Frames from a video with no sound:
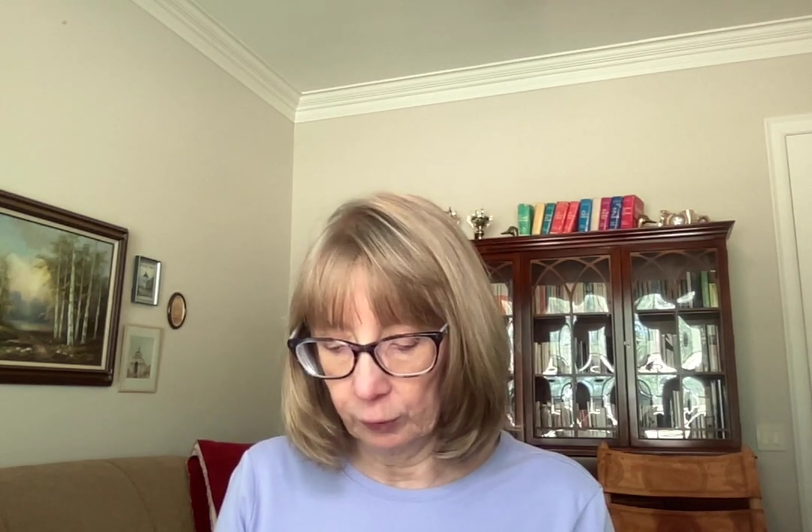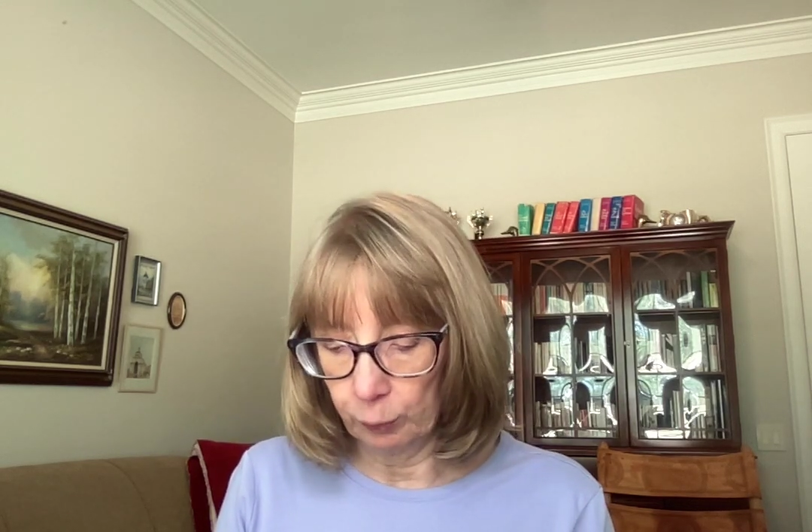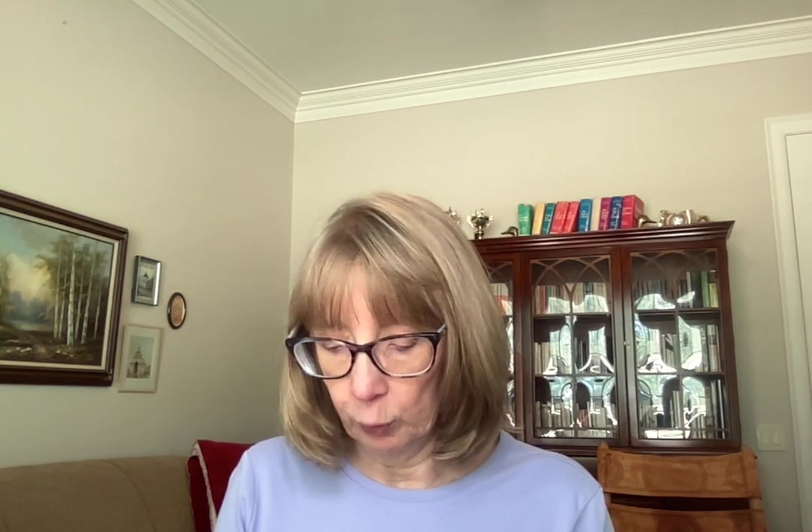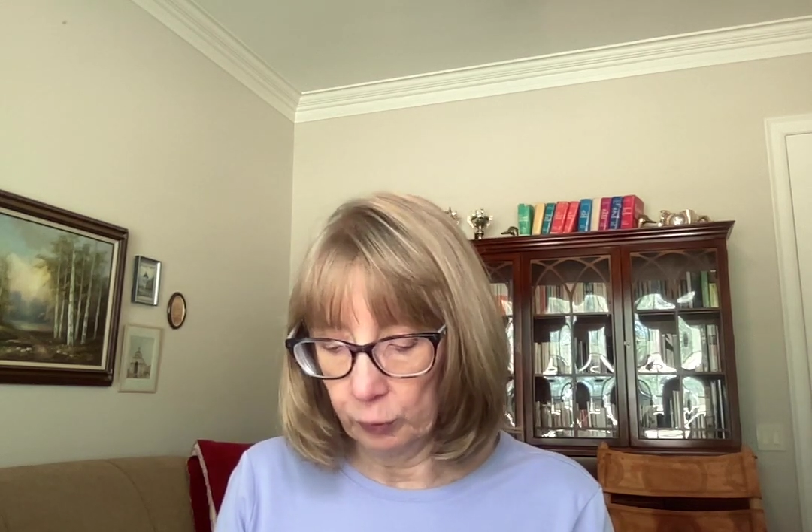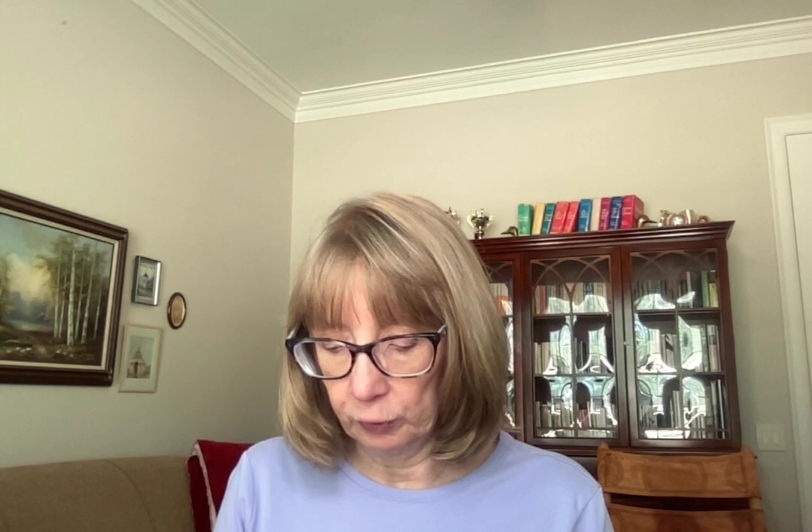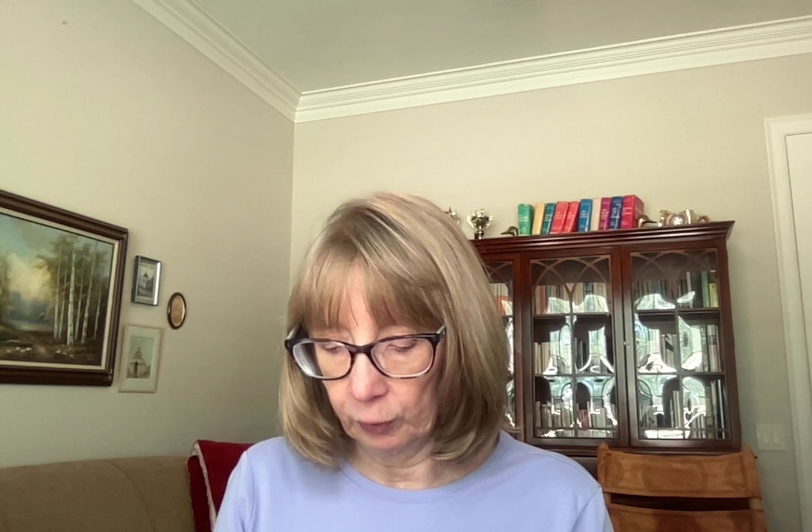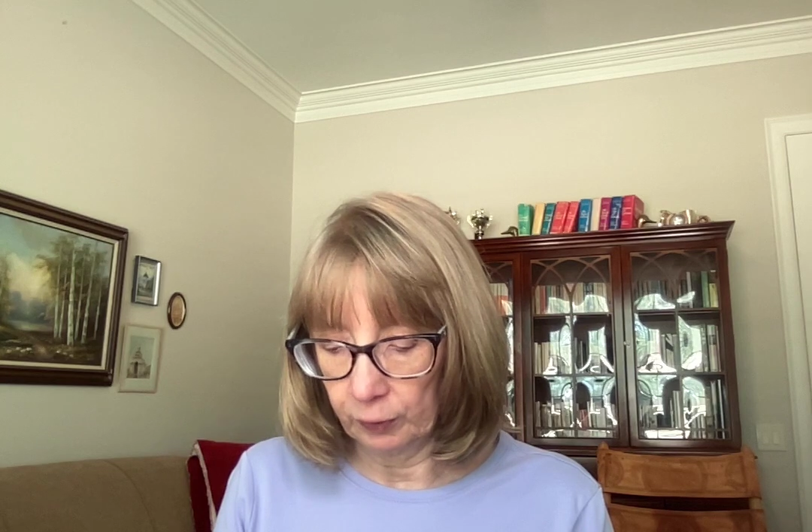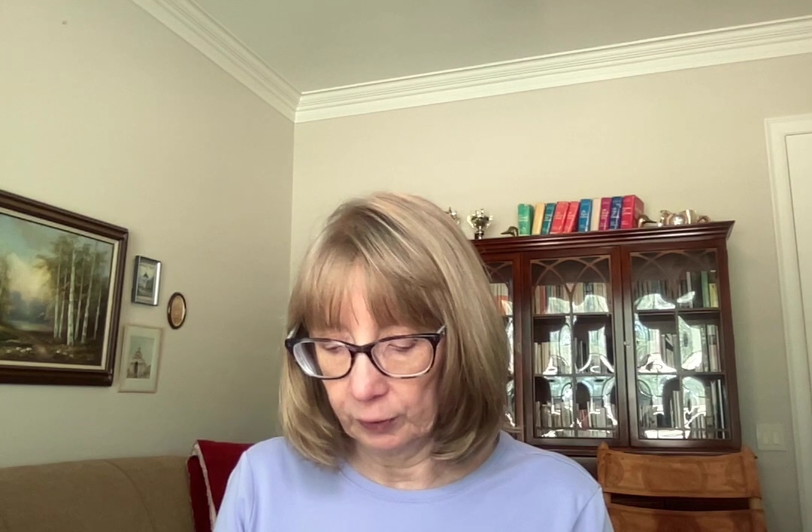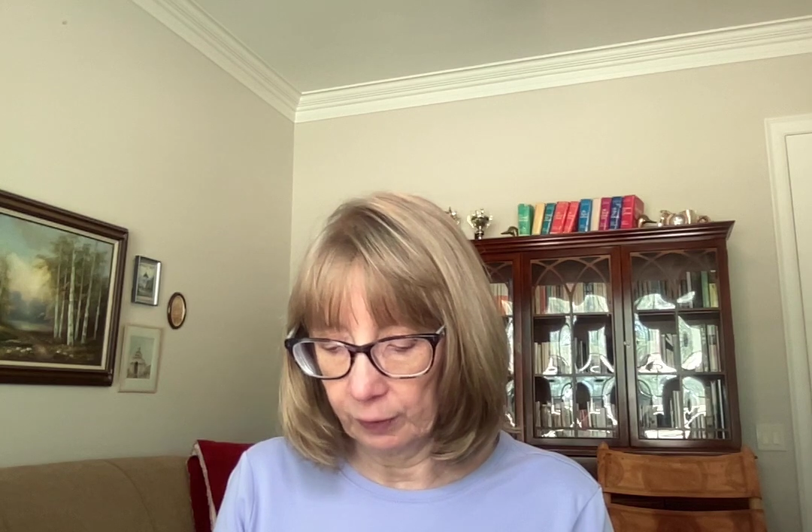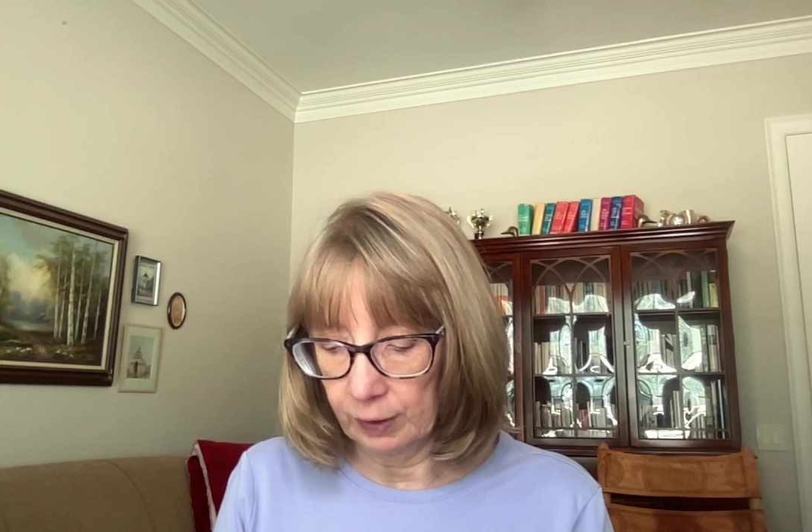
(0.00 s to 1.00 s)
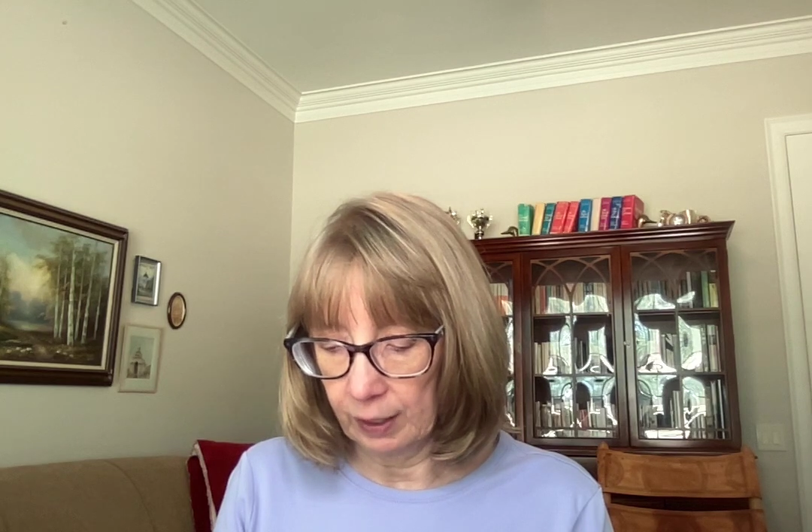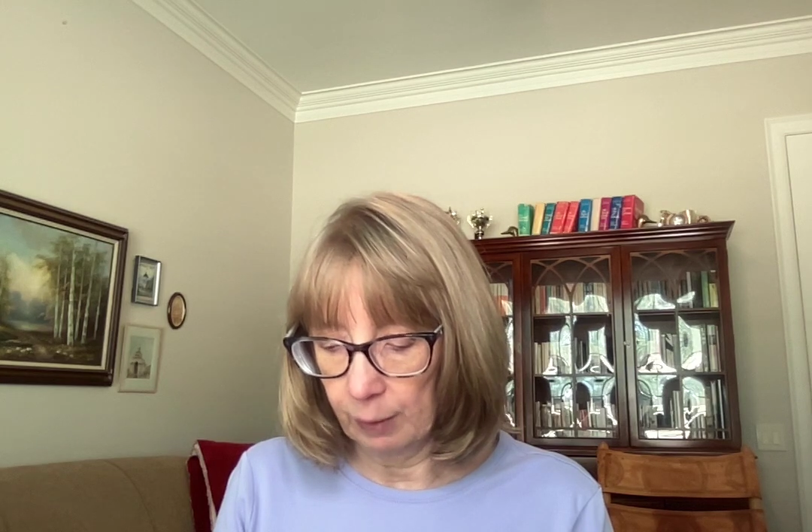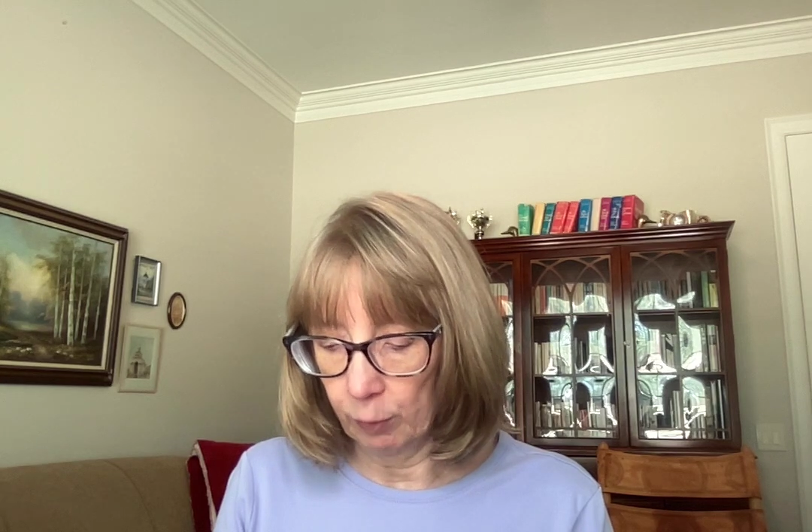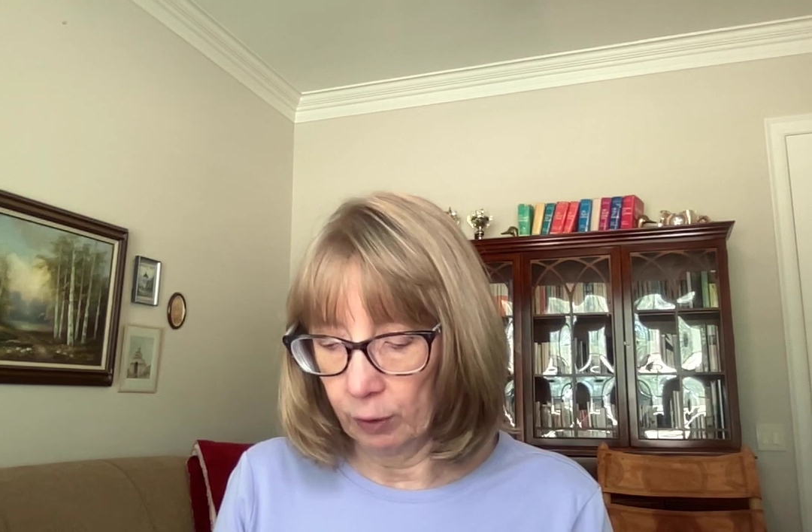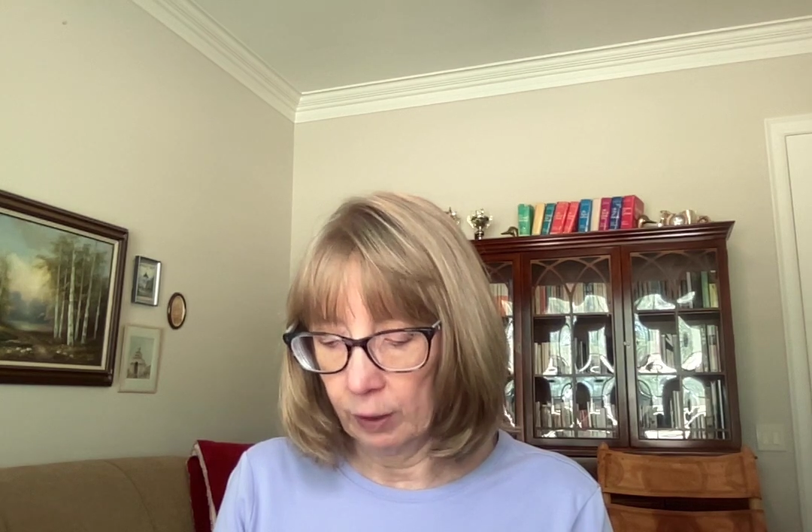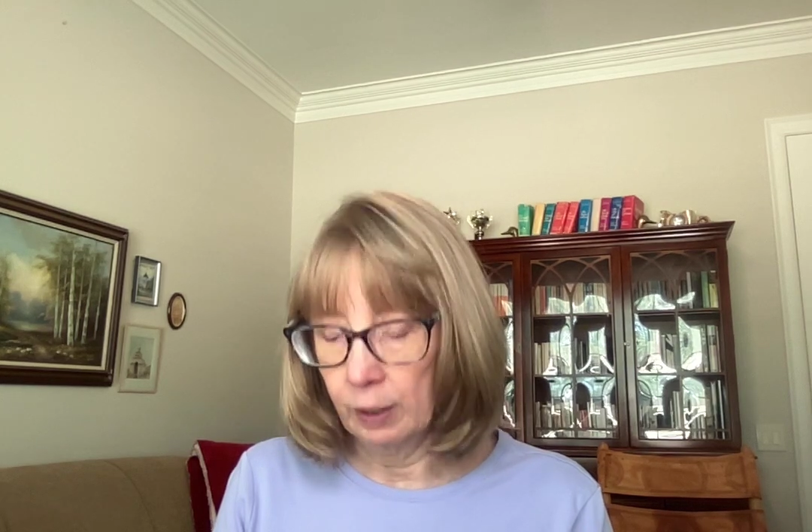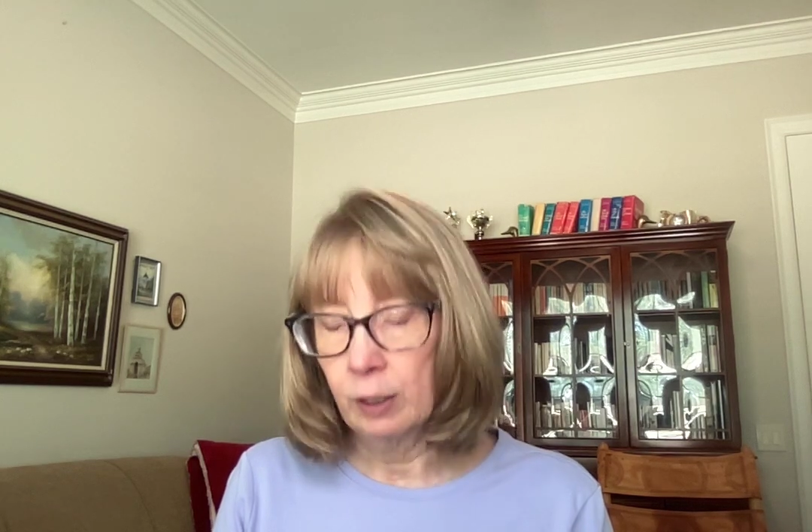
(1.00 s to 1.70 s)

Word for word: smooth surface of the table,